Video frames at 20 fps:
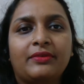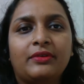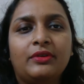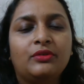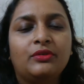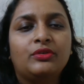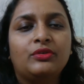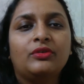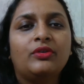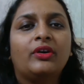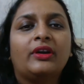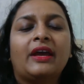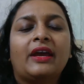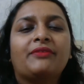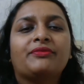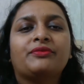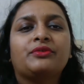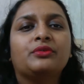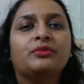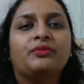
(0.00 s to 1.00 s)
You do not
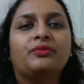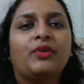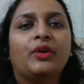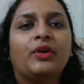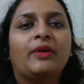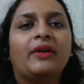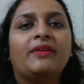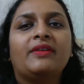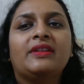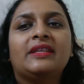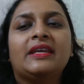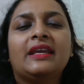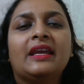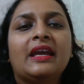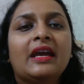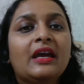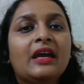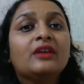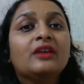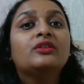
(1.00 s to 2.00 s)
have to follow anything
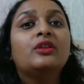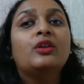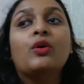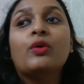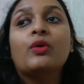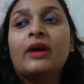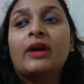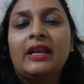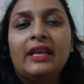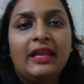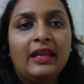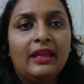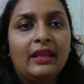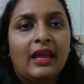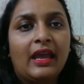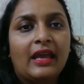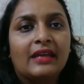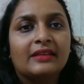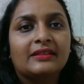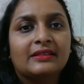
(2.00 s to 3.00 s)
locally
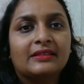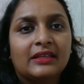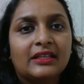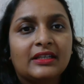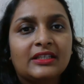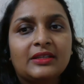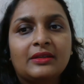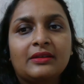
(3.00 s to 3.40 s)
as such.